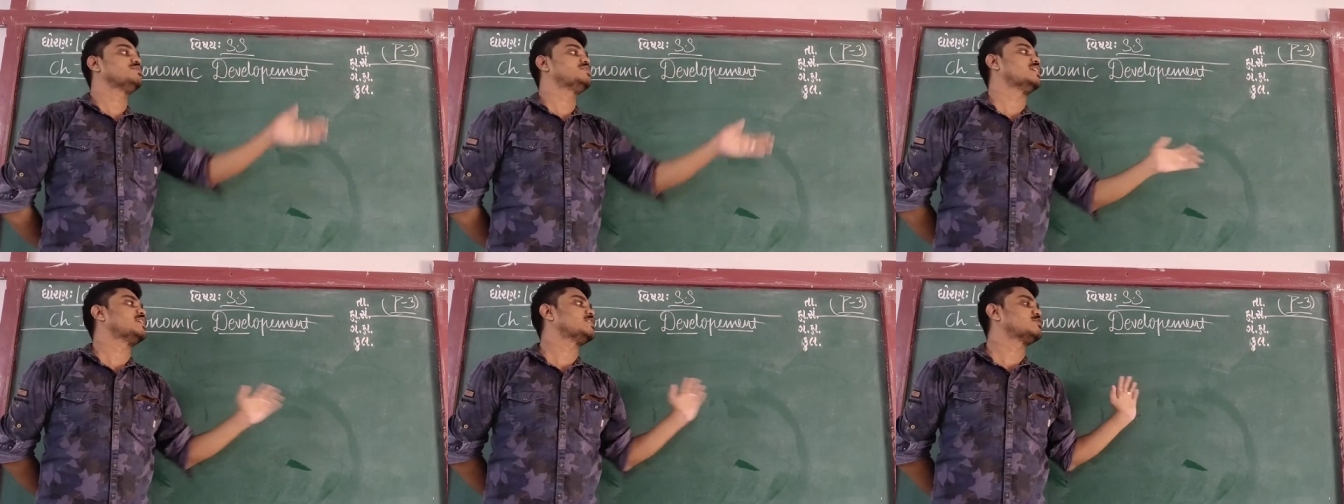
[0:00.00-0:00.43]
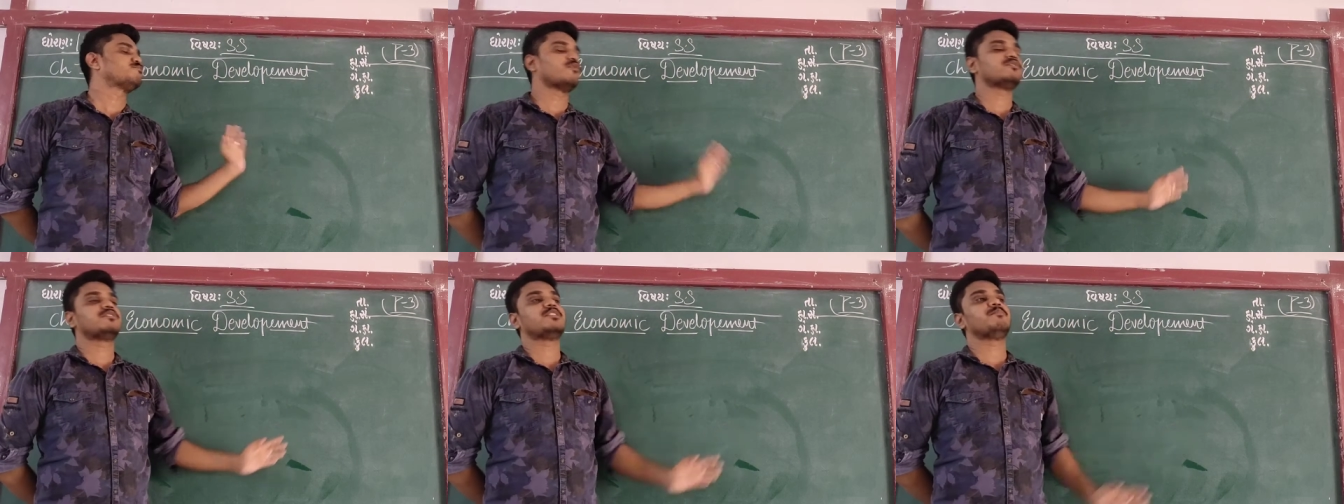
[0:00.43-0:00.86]
which are
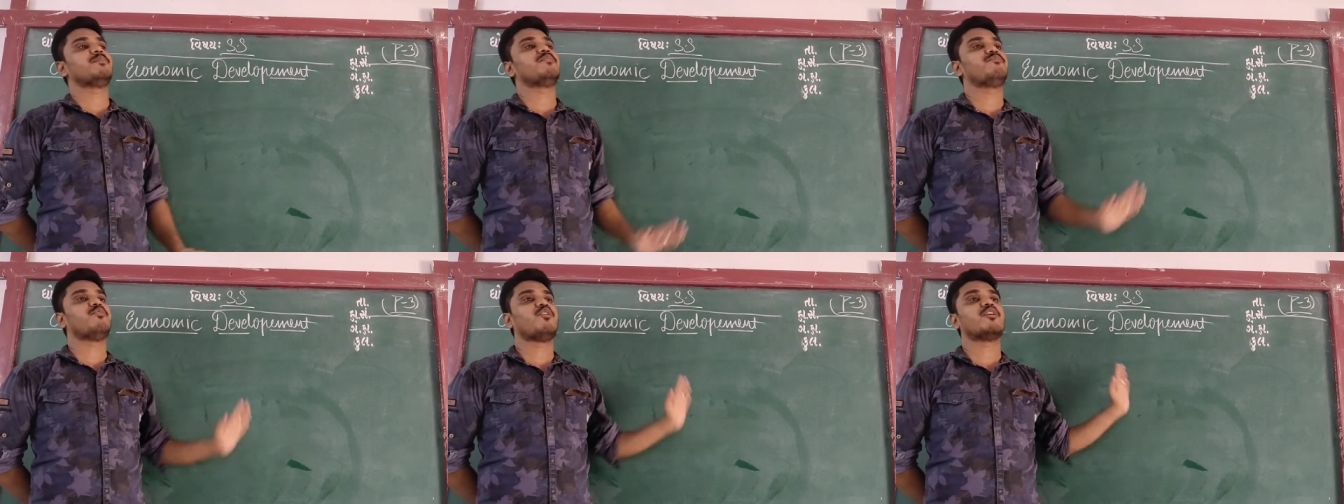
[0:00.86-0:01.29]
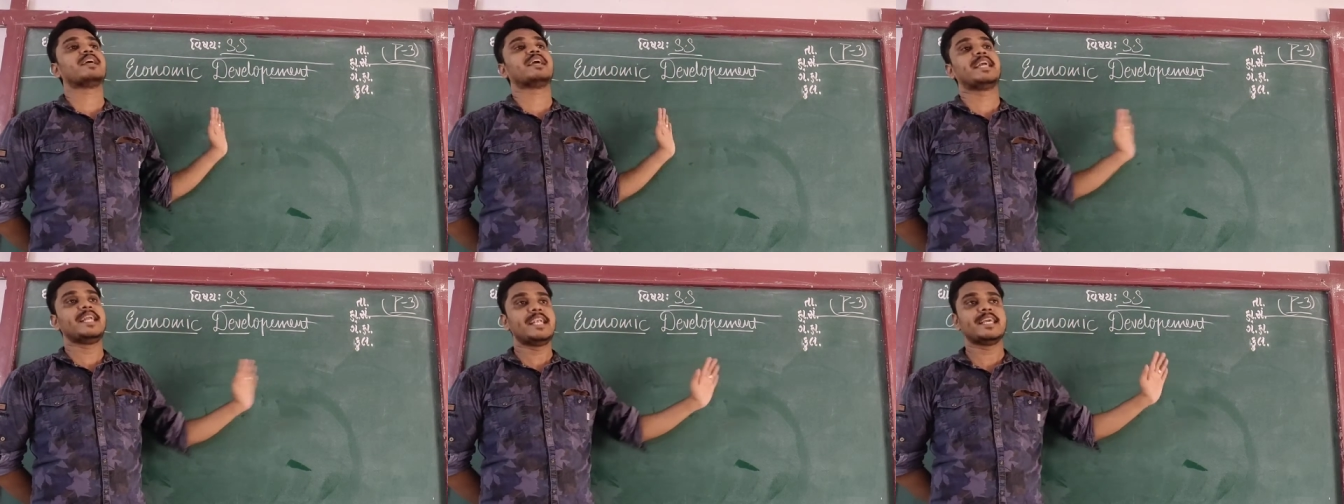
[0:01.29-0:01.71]
responsible
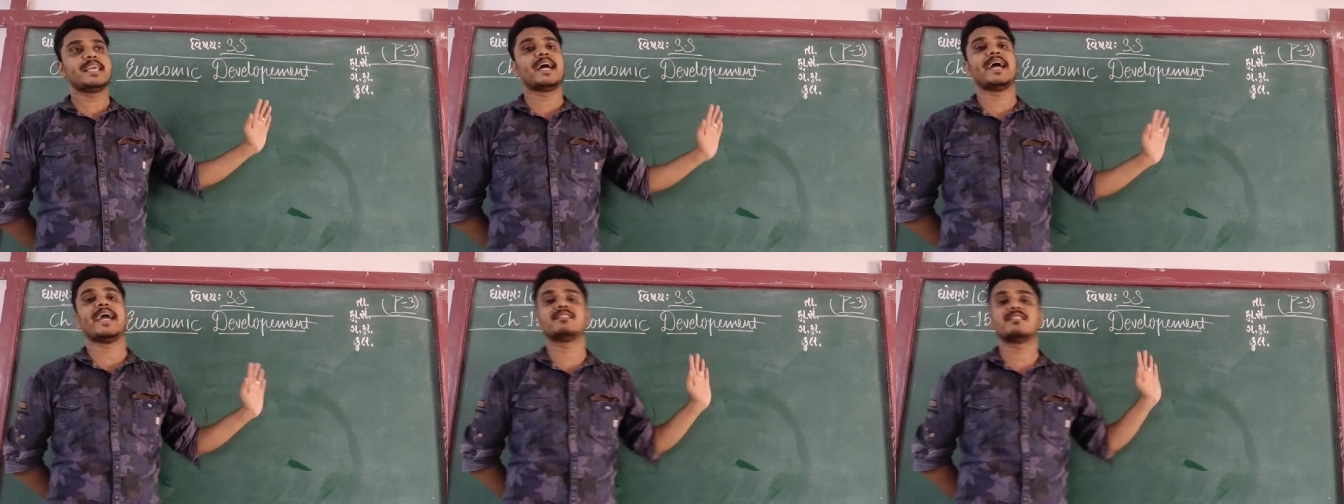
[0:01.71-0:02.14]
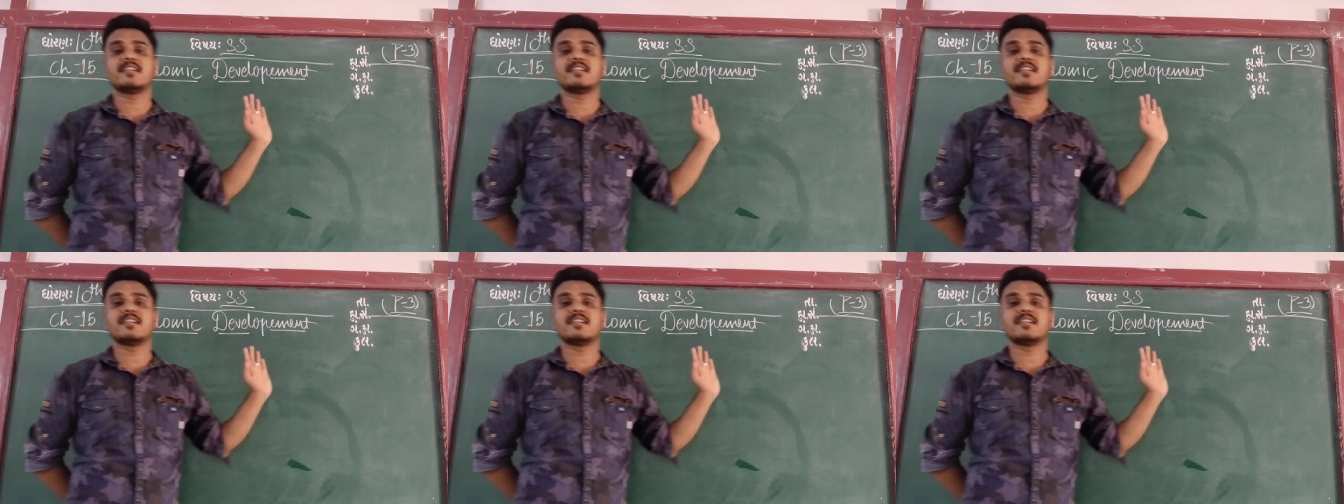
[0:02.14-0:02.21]
for India as